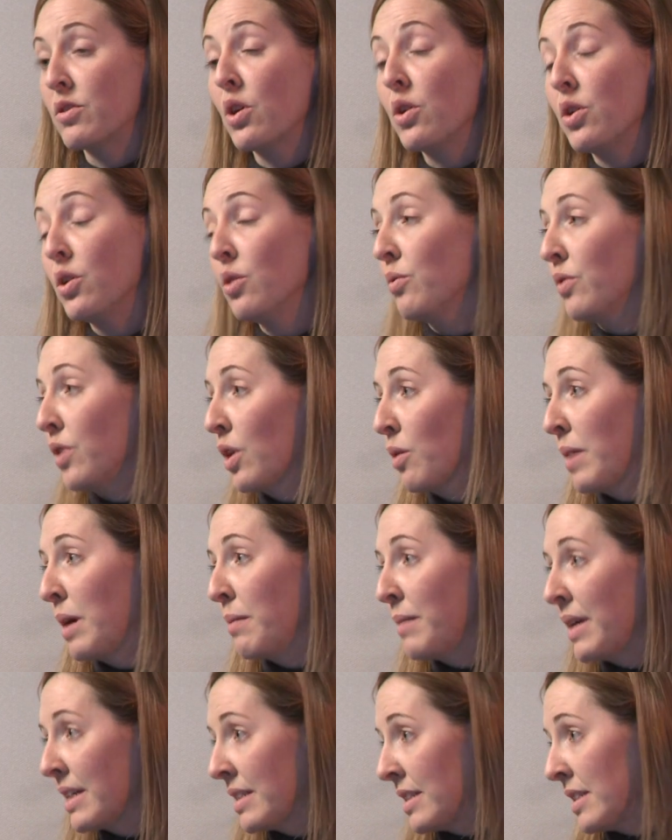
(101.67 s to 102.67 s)
So you there may
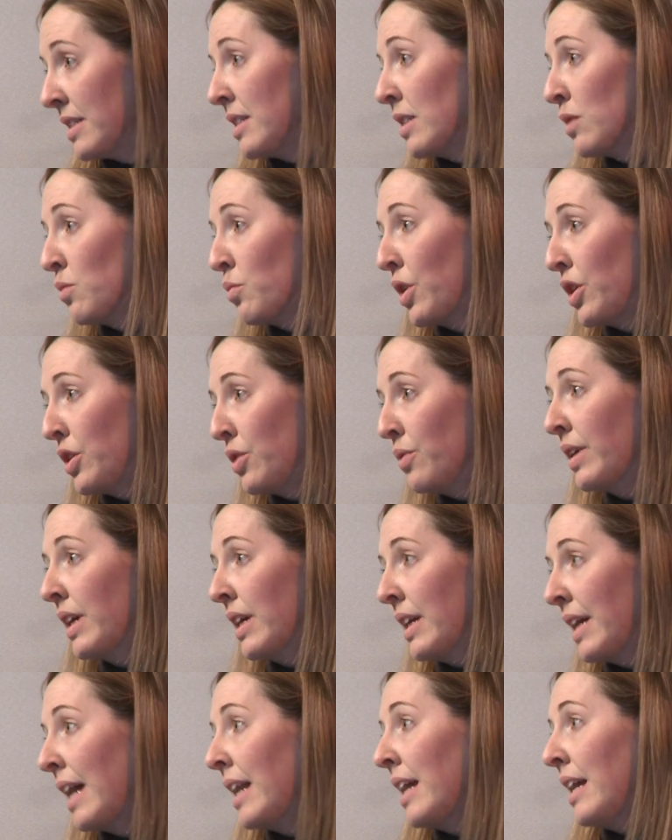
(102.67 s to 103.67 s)
be instances where you
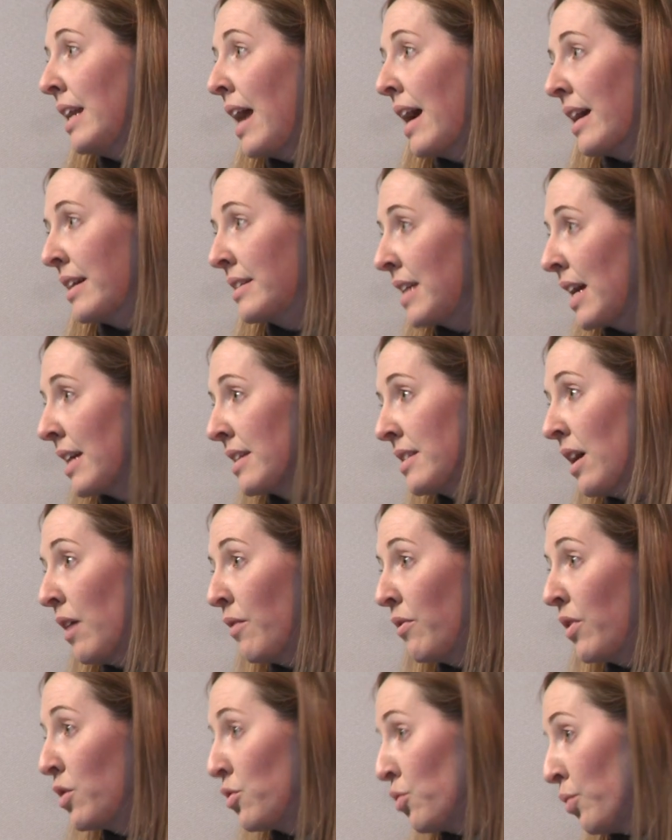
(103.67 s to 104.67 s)
can get in excess
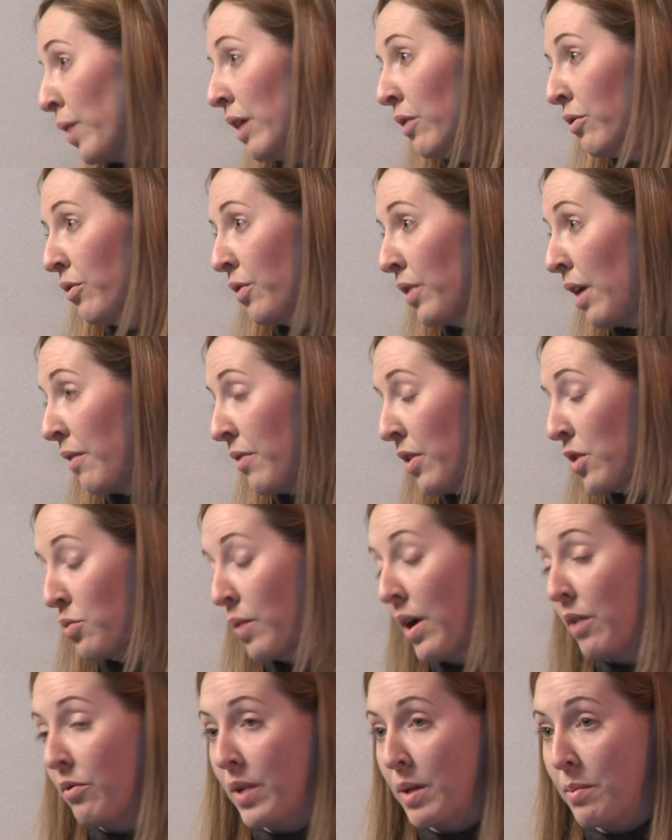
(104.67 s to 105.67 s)
of the 12 of the
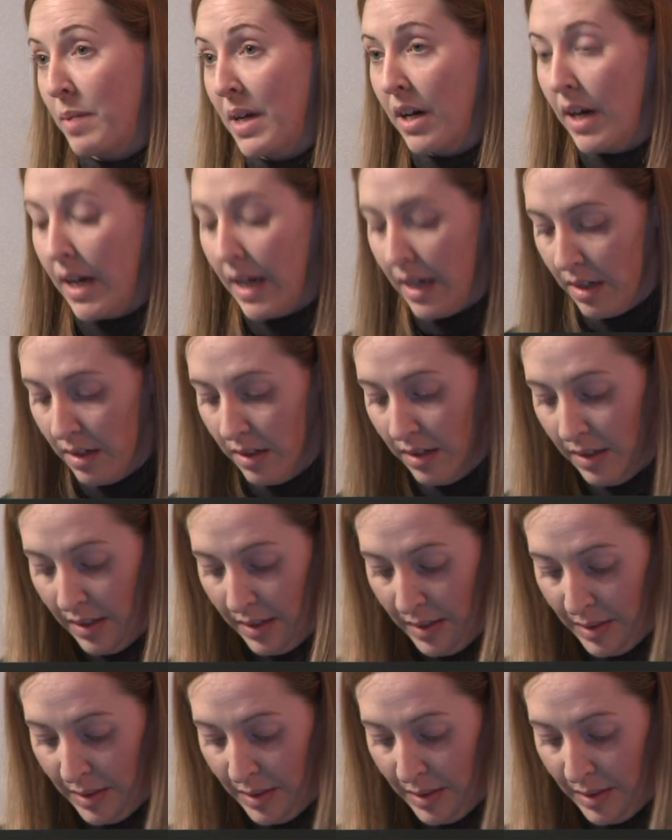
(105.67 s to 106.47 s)
12 week period.